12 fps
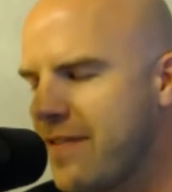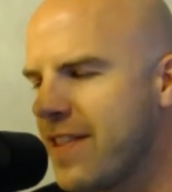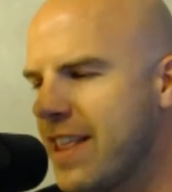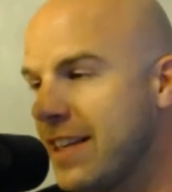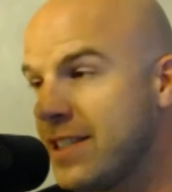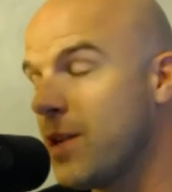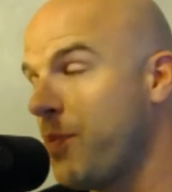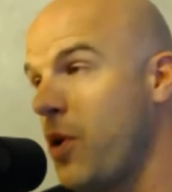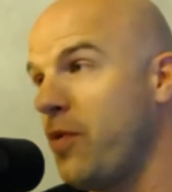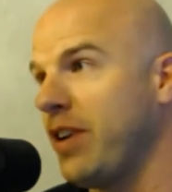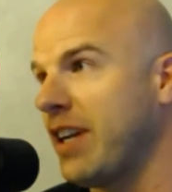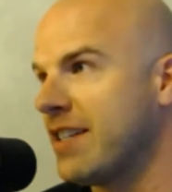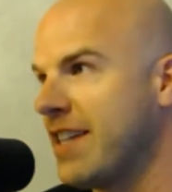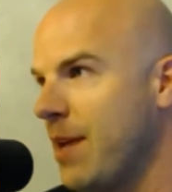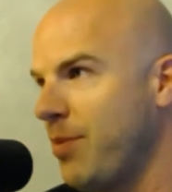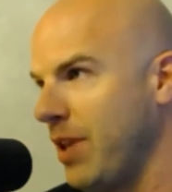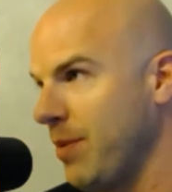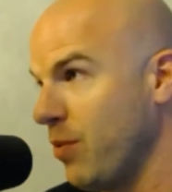And this is a perfect
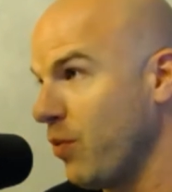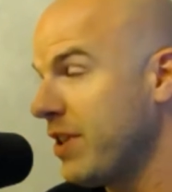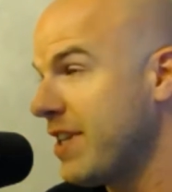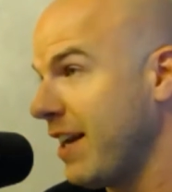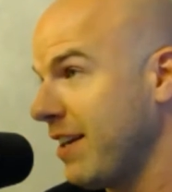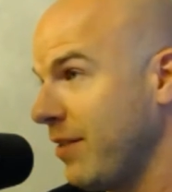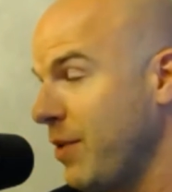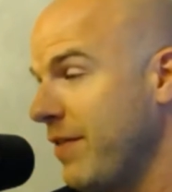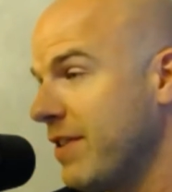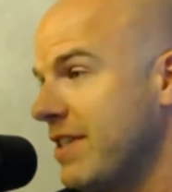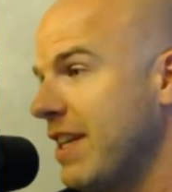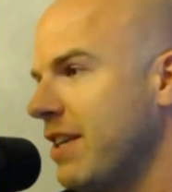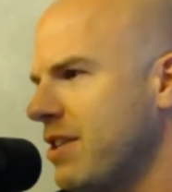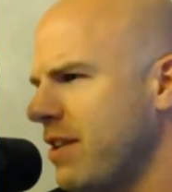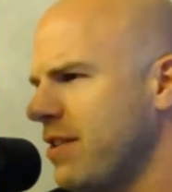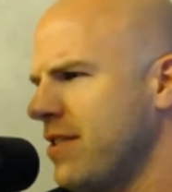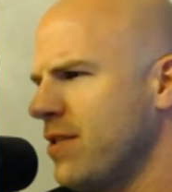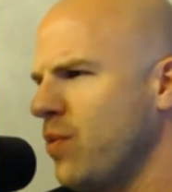example. I mean, we haven't seen each
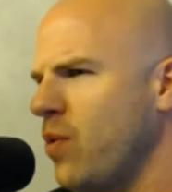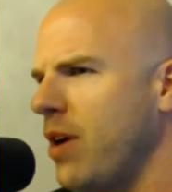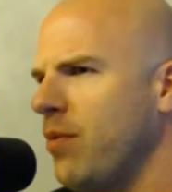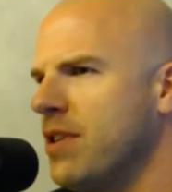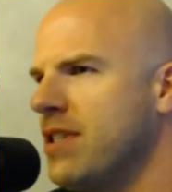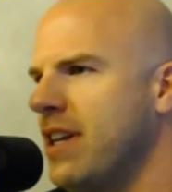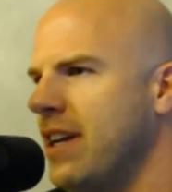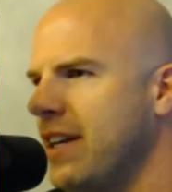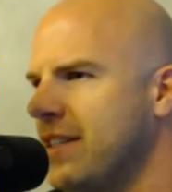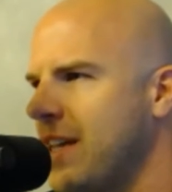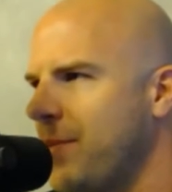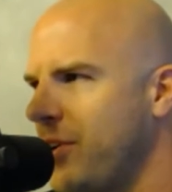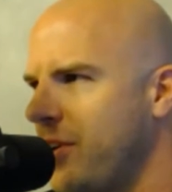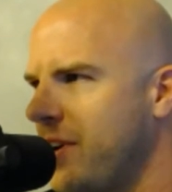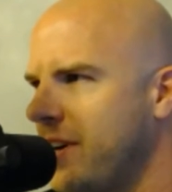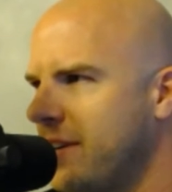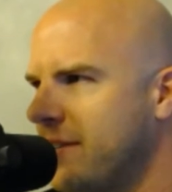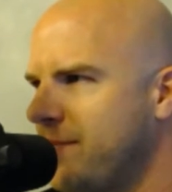other since what? Was it a
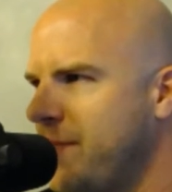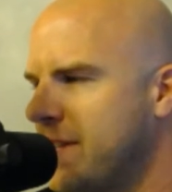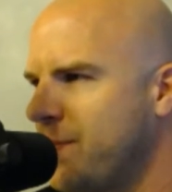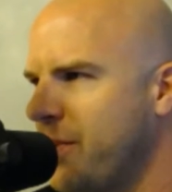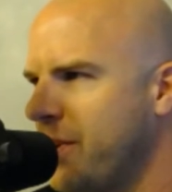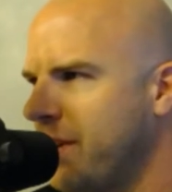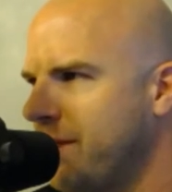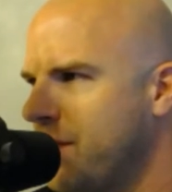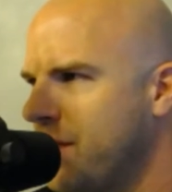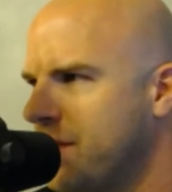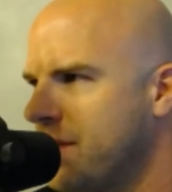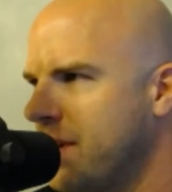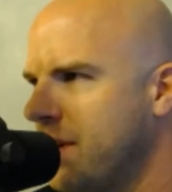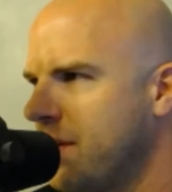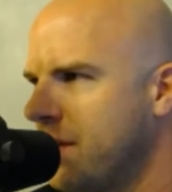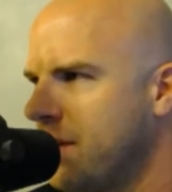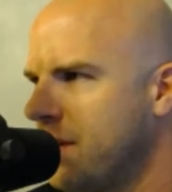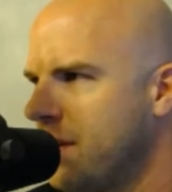seminar in Pittsburgh a few years ago?